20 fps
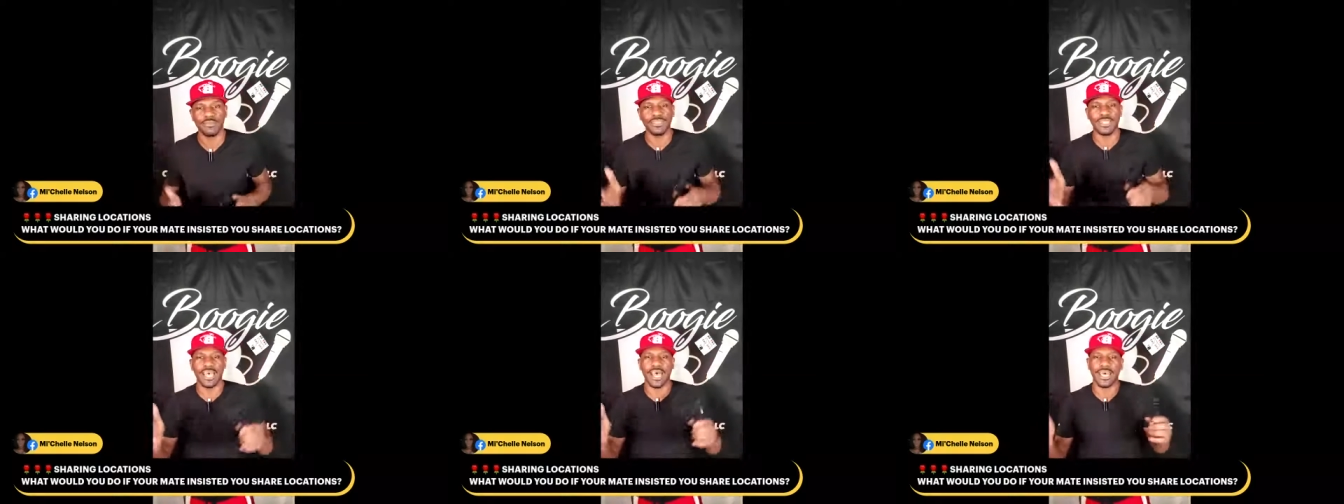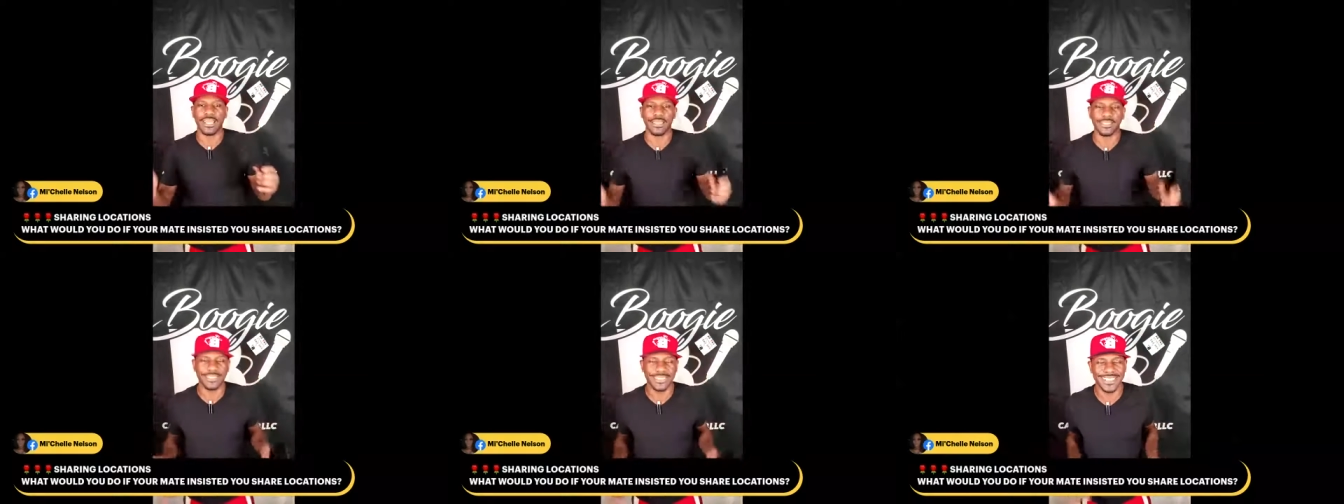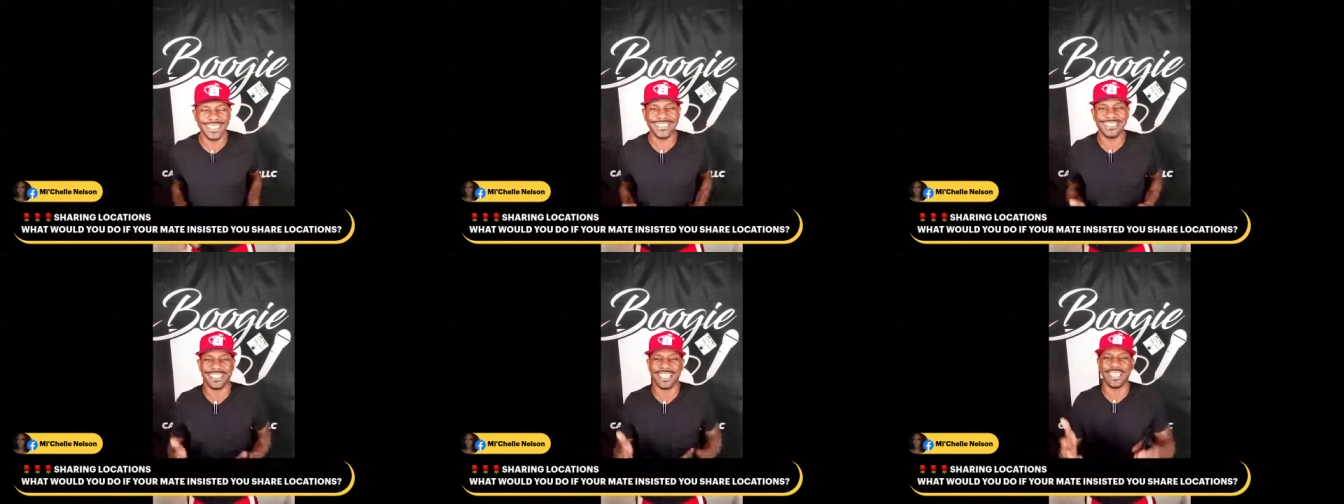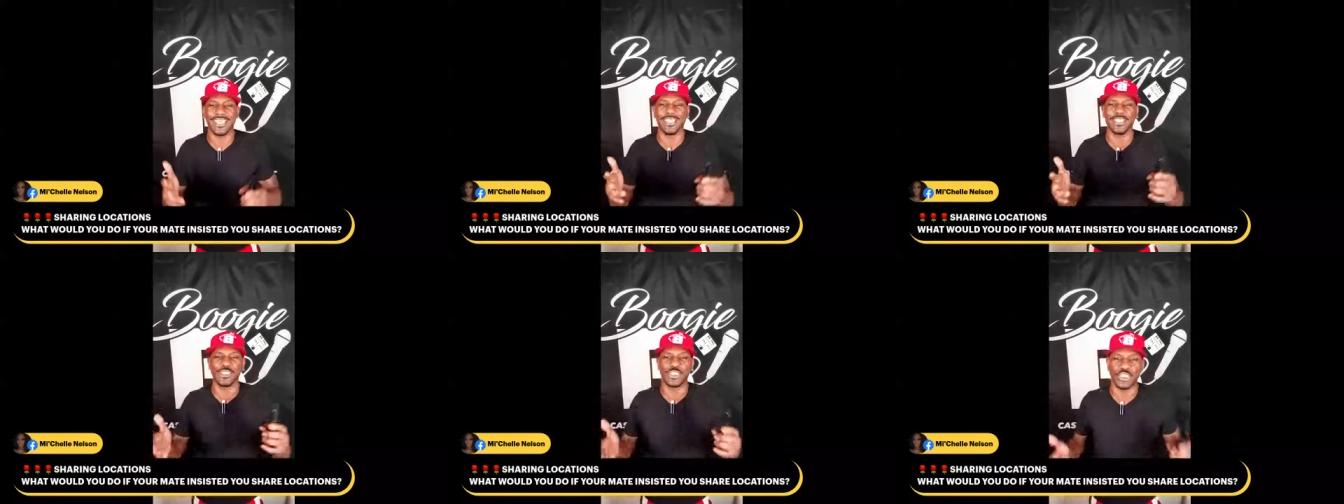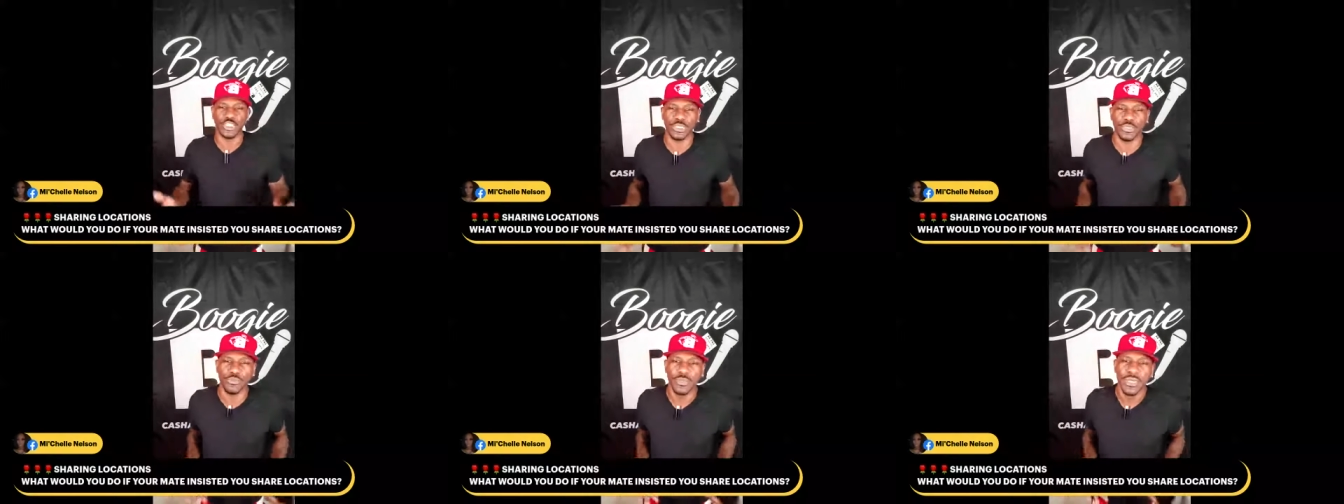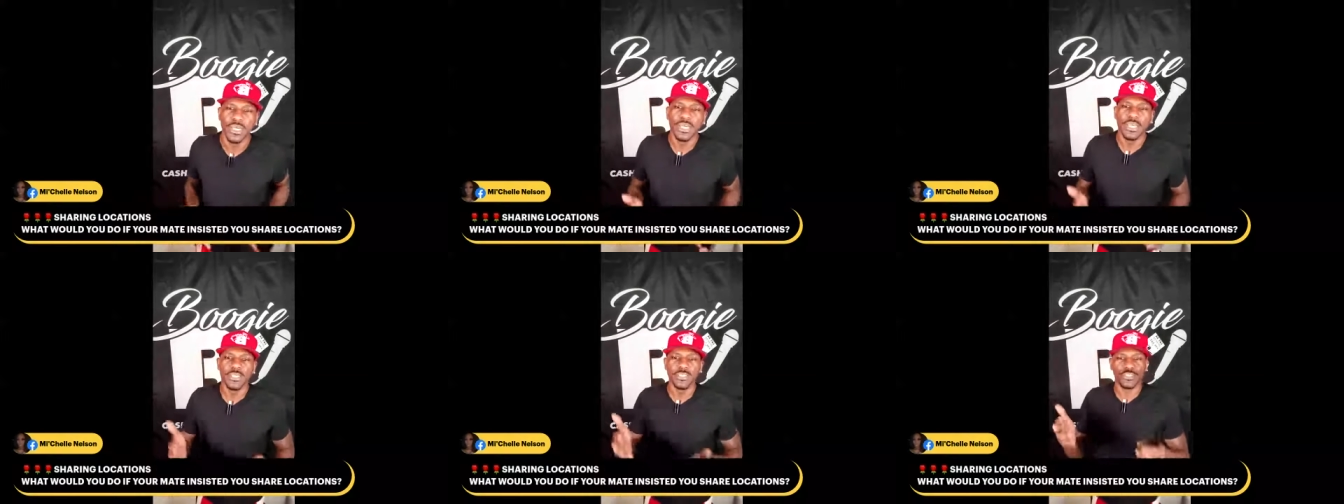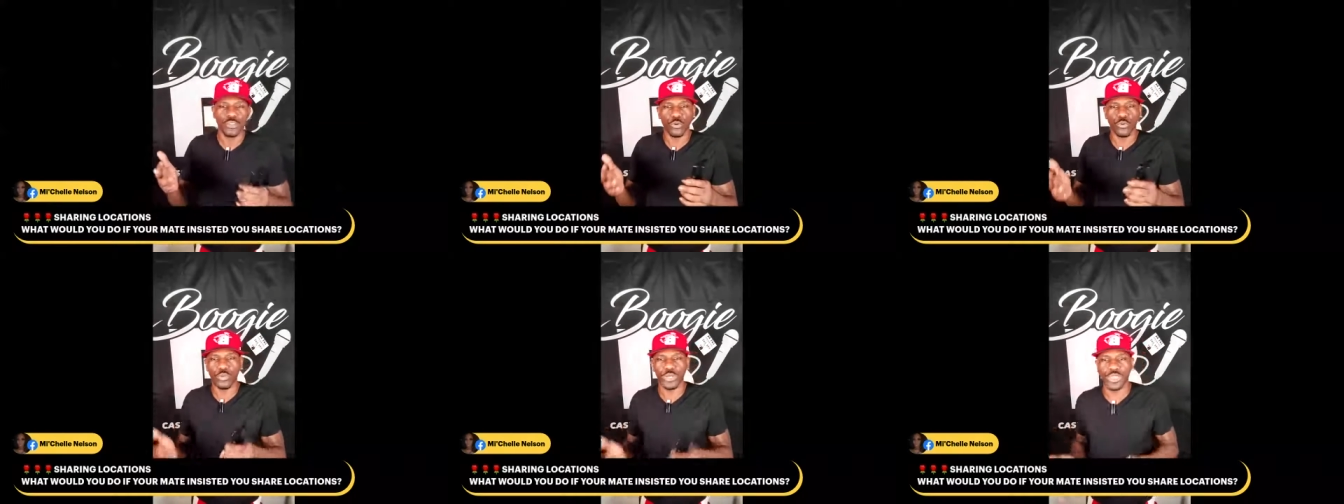not a dictatorship.
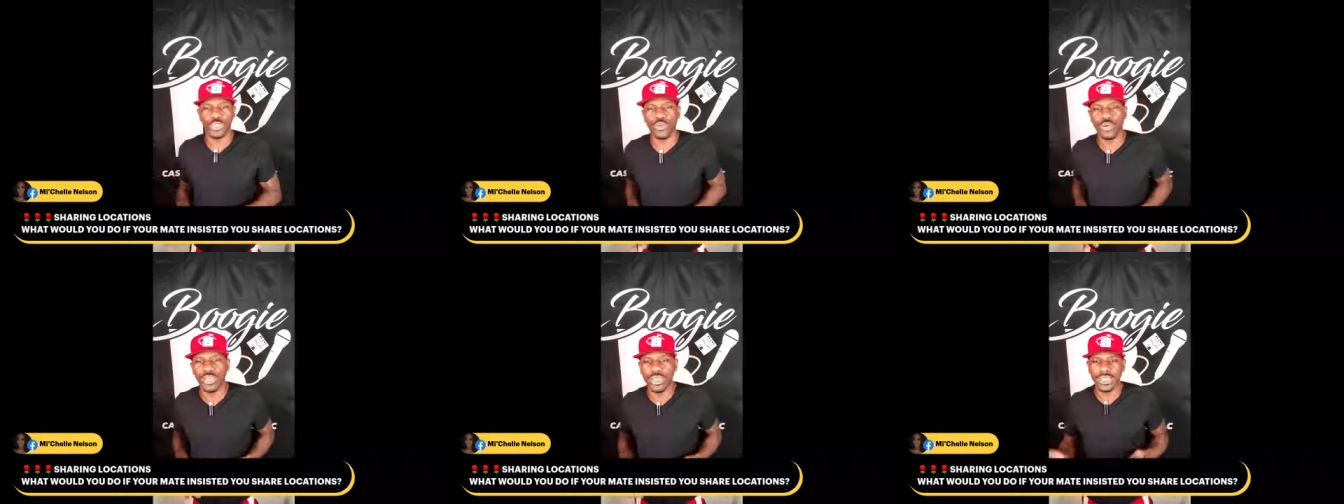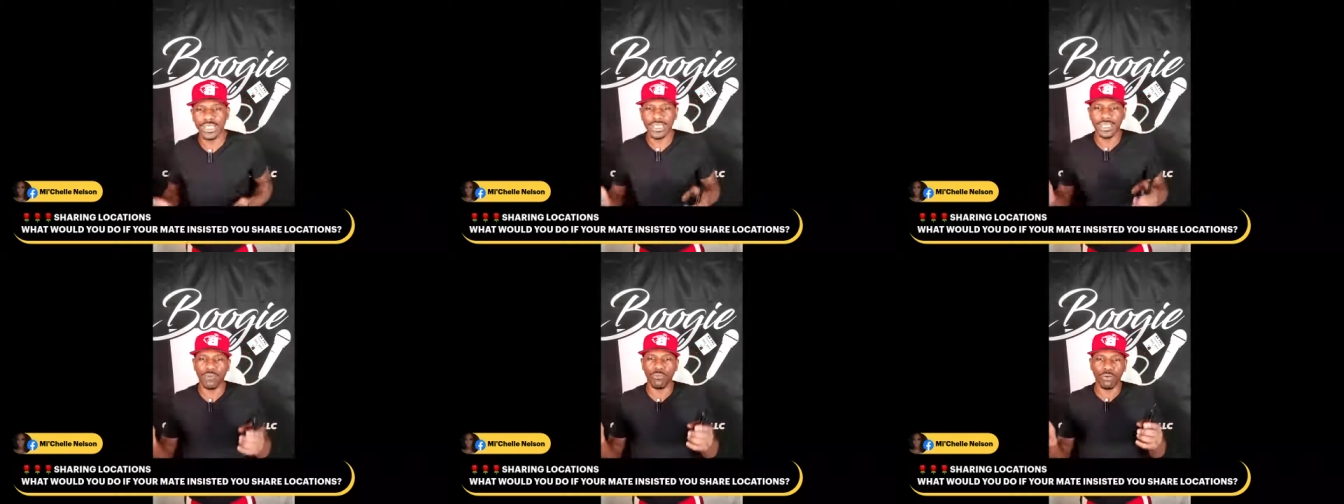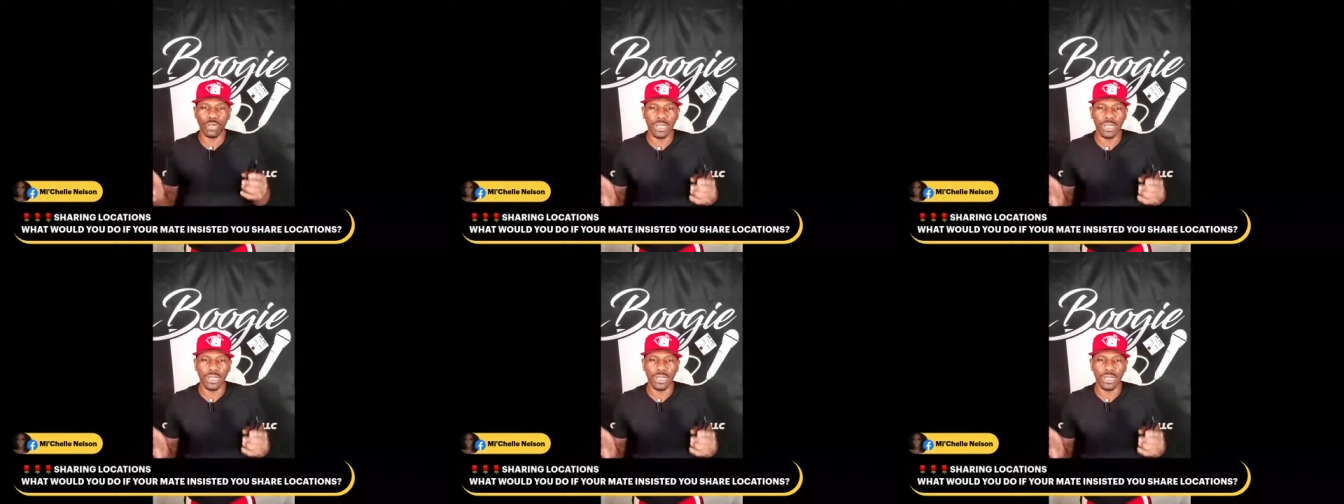So when you're in a